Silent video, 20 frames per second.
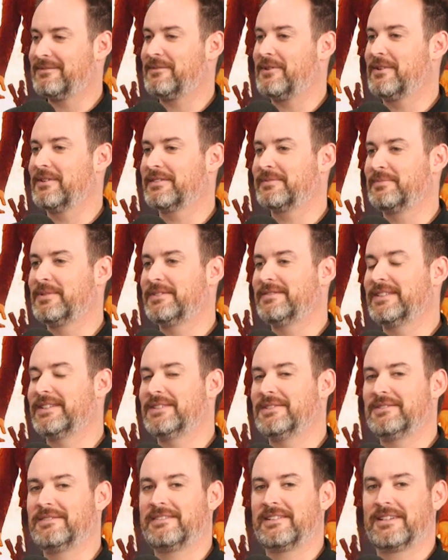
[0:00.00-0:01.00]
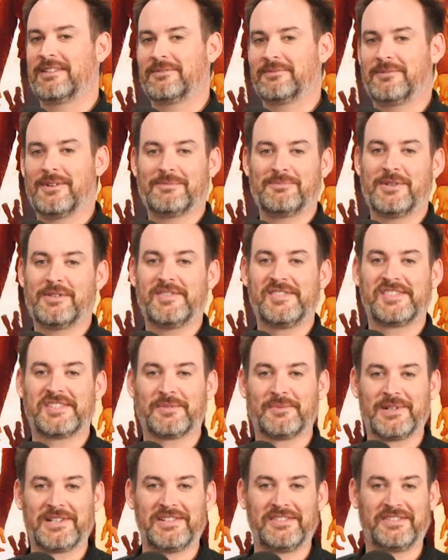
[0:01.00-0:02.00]
Wars movie news, and what movies
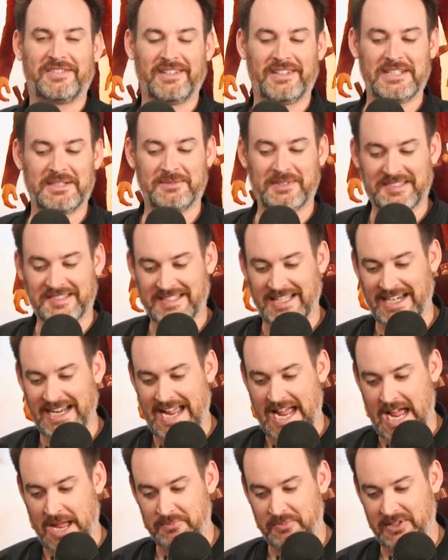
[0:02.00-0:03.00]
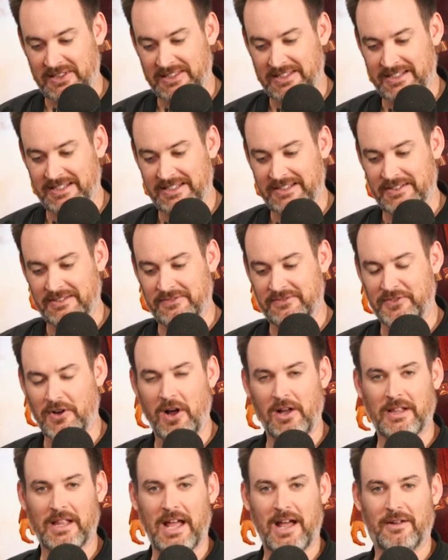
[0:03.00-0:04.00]
are we going to see? What's going to happen? The
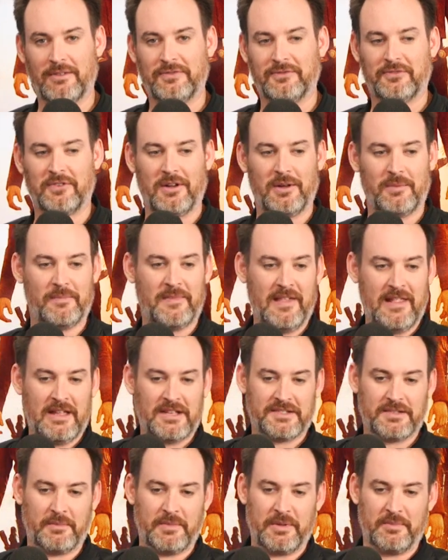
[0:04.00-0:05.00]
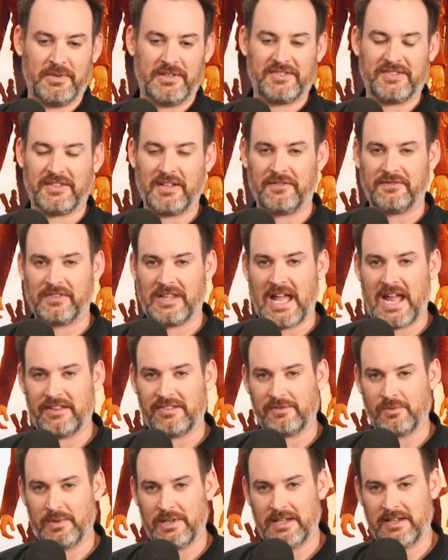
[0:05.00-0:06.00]
fallout from some of the big stuff
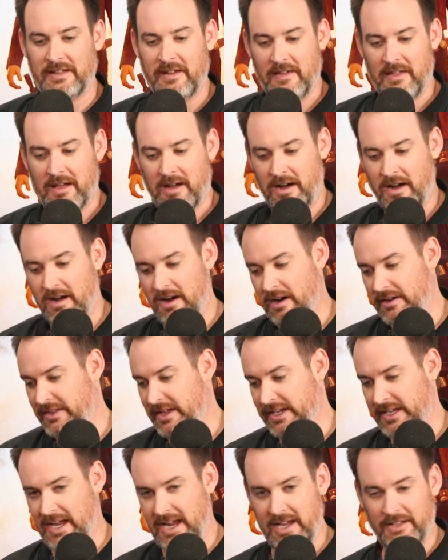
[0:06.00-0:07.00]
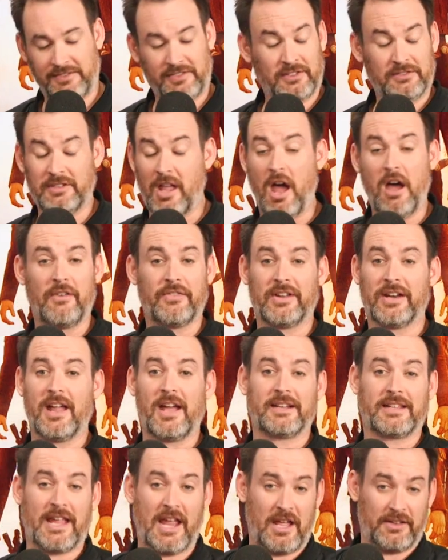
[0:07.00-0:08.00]
last week. Are they canceled? No, they're
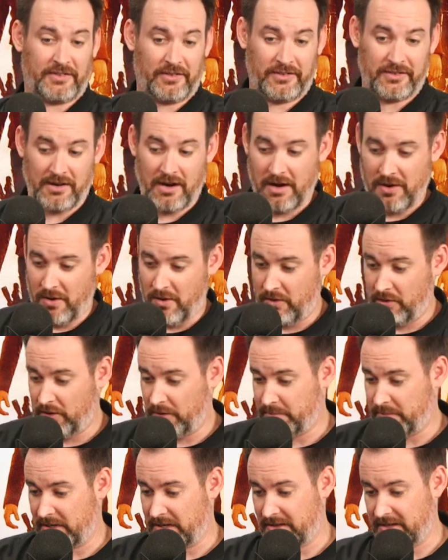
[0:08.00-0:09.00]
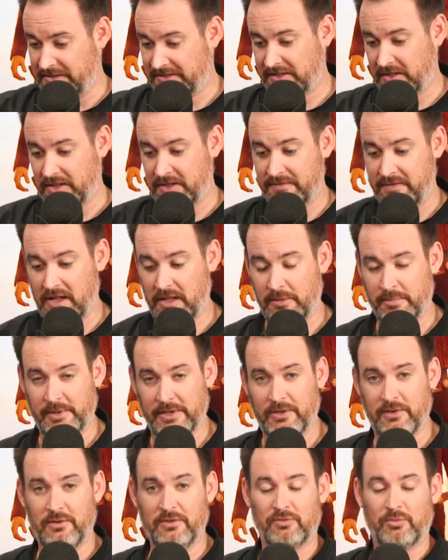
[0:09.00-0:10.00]
not canceled. They're on hold, but are they still
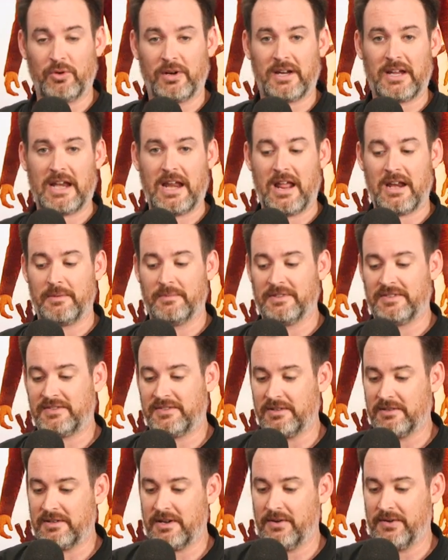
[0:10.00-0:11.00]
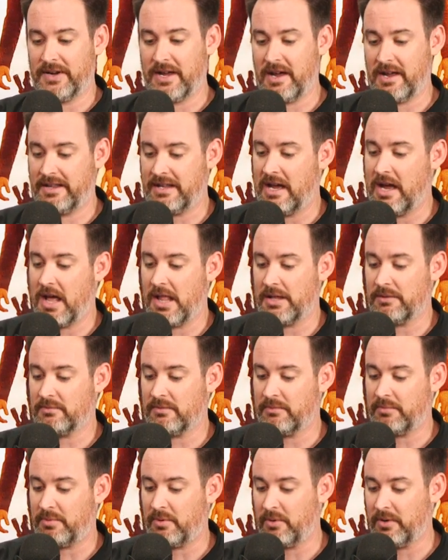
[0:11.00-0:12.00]
developing? Who's working on them? It's still going on. The Hollywood
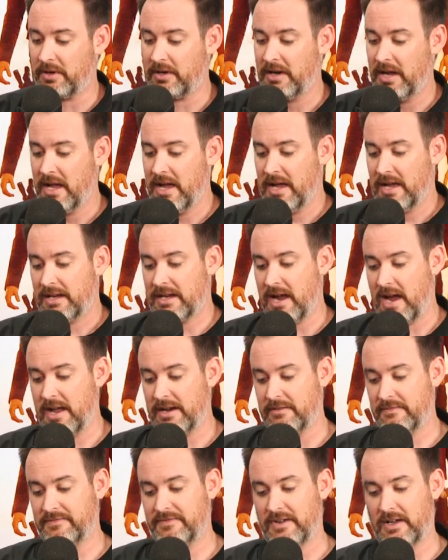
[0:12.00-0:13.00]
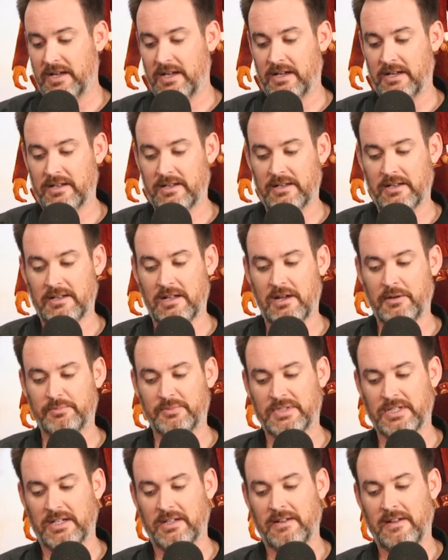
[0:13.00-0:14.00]
Reporter kind of helped...